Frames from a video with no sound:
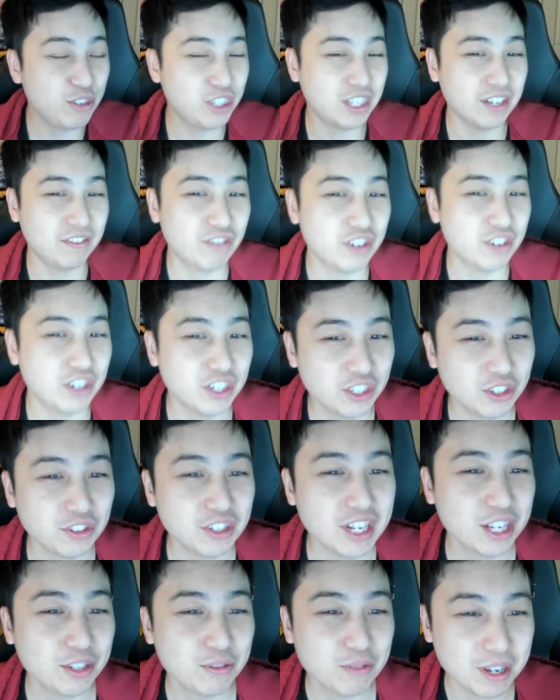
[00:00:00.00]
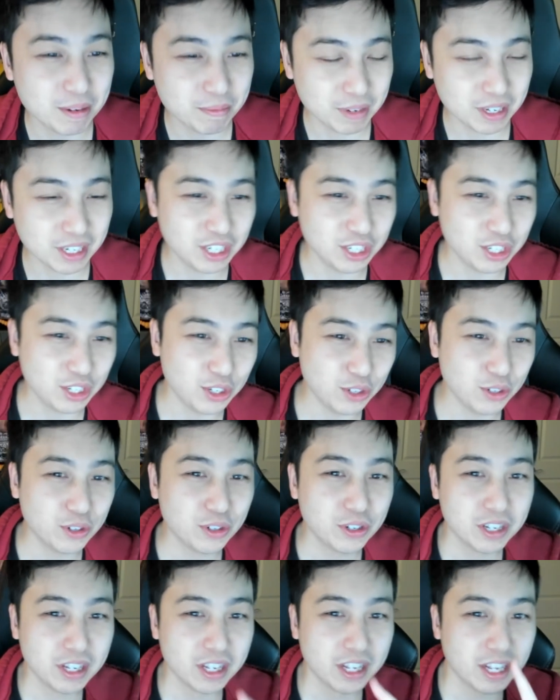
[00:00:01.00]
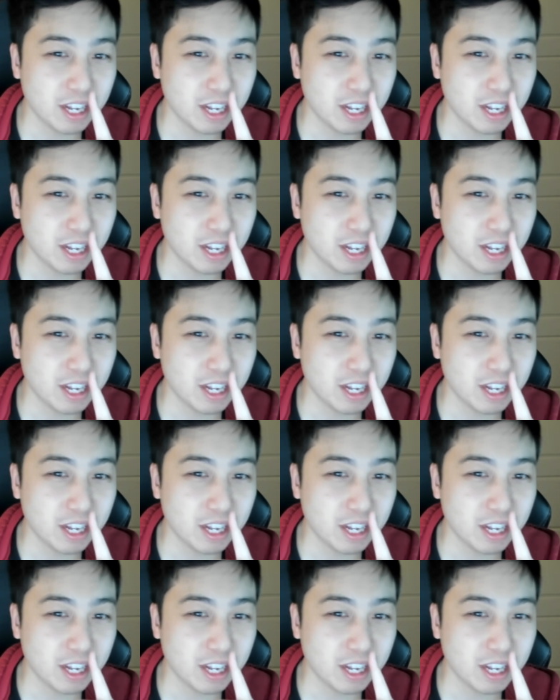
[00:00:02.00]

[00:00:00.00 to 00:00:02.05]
stuff first. So that's what I'm going to do.